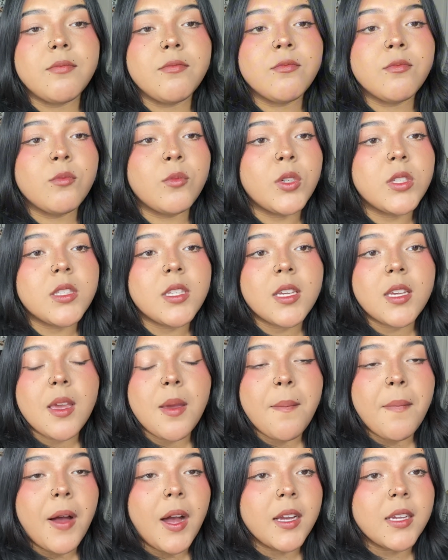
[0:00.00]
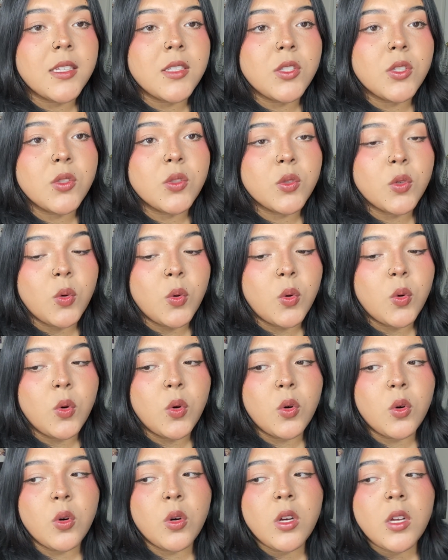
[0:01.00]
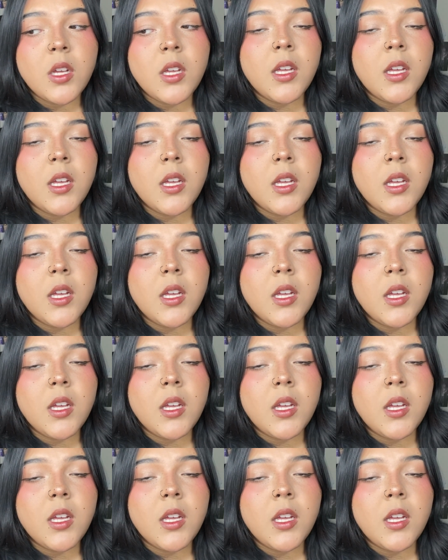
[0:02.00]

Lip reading: once I get back into school,